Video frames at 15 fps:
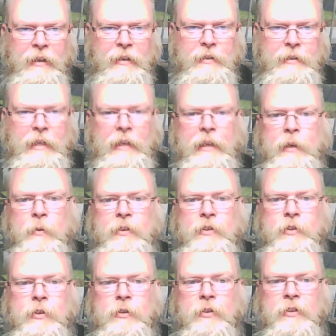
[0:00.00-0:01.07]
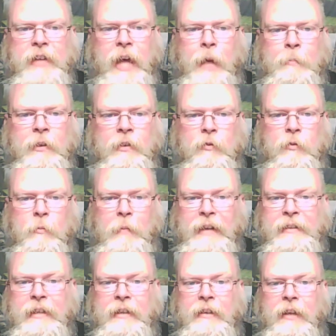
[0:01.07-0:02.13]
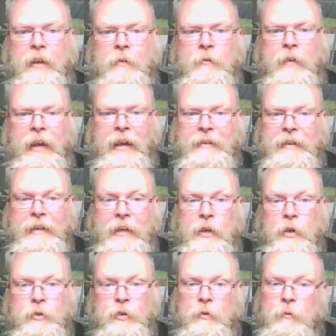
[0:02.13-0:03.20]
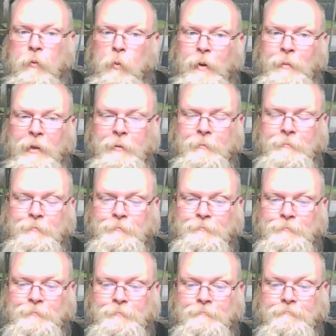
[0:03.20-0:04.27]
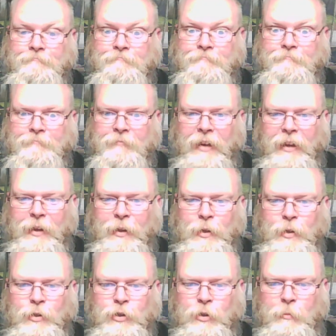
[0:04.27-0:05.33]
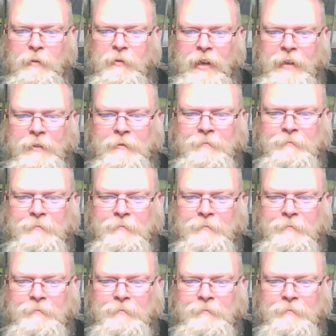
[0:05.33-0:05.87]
dealing with the general topic of romantic love and the character of women. Should be fun.